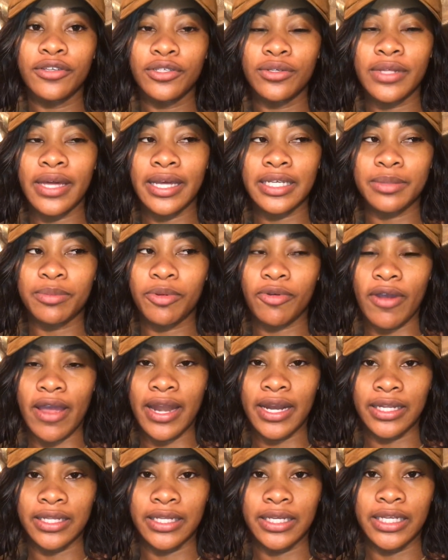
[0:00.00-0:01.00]
do that
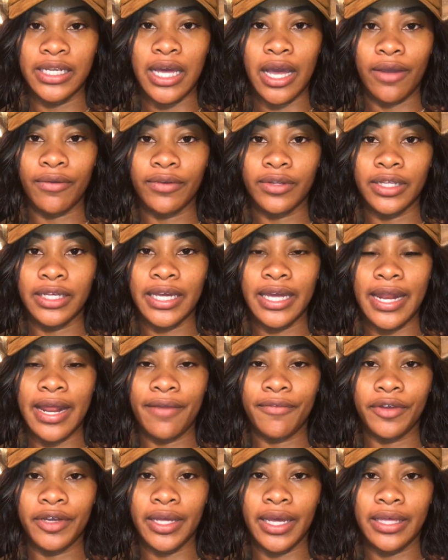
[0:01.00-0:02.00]
sporadically, not really an
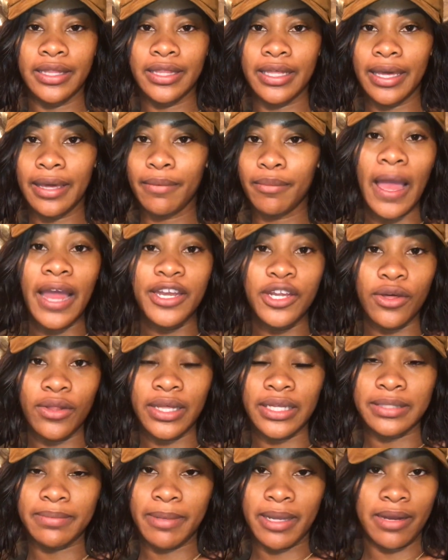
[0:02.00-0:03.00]
everyday thing. I know
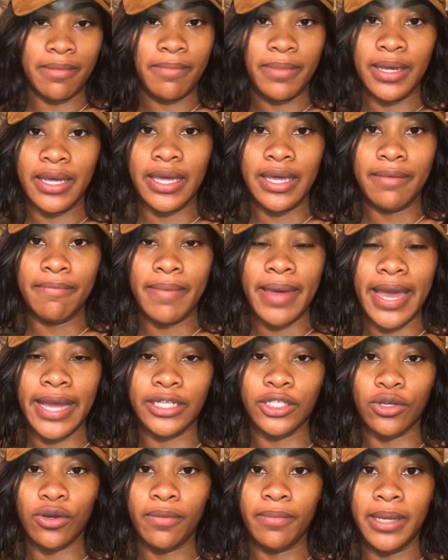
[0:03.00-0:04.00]
that's made a big
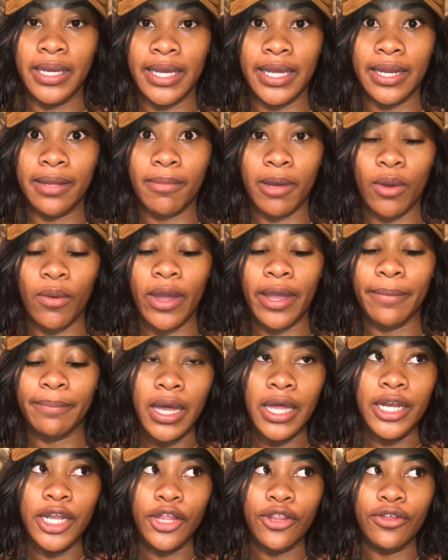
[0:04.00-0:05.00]
impact on me gaining my weight.
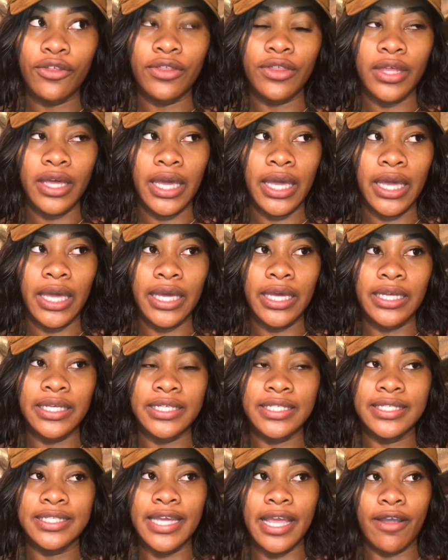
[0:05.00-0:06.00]
Another thing
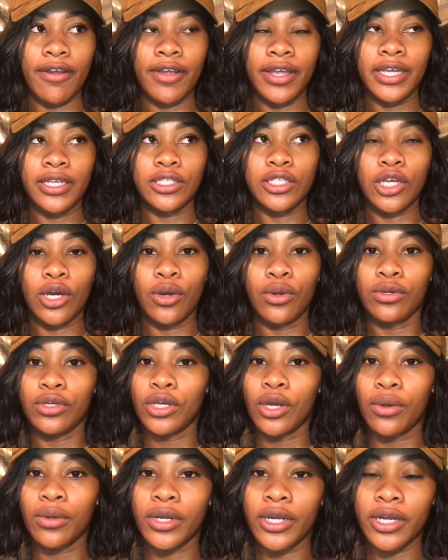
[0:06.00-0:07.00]
is dairy. So
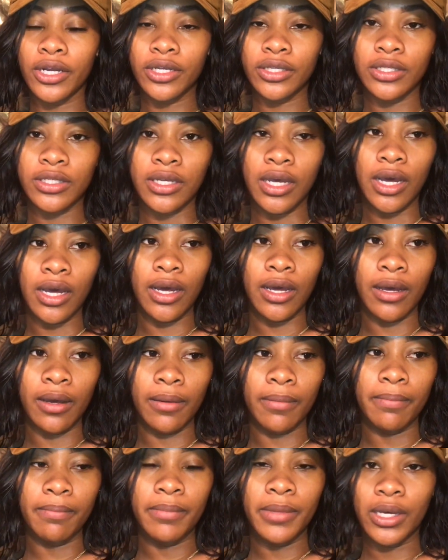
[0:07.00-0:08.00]
yogurts,
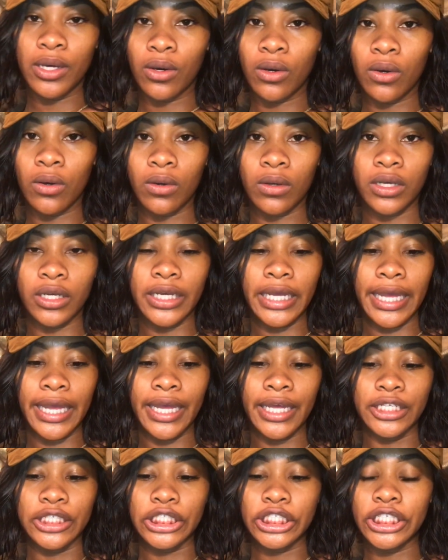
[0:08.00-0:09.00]
milk,
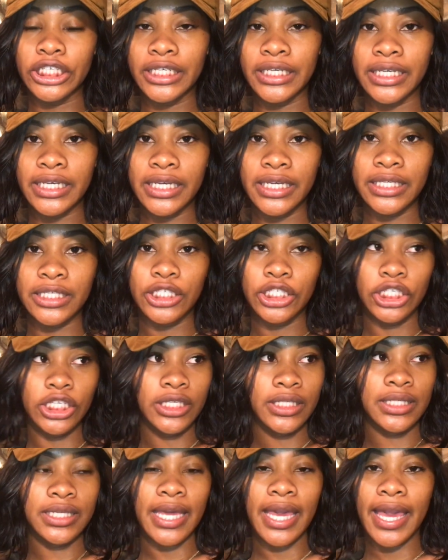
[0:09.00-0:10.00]
and
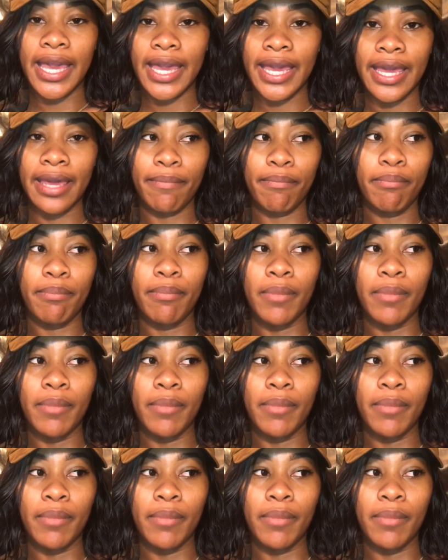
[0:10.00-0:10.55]
cheesecake,